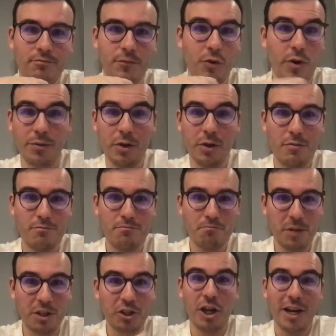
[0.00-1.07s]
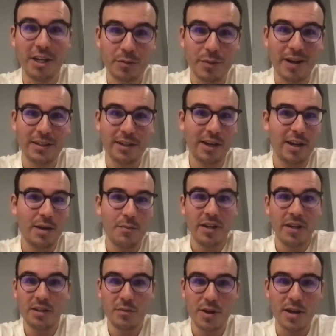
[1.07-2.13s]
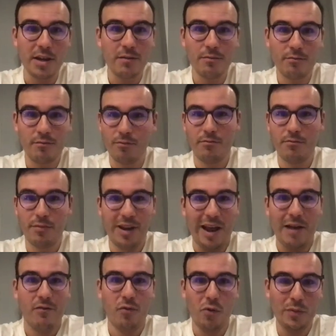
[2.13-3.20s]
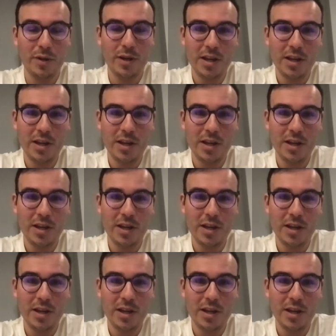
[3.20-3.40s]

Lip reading: crypto exchange, basically a B2B platform.